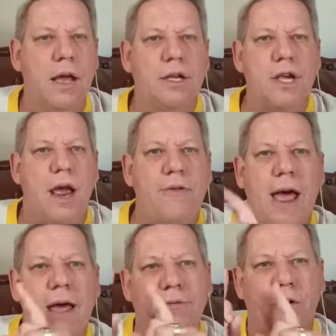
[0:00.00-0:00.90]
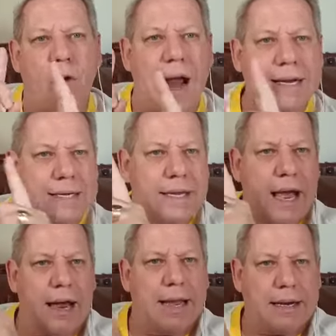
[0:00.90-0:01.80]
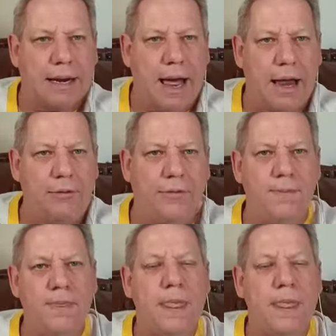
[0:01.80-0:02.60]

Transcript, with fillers: So, if I have Christ, I get life.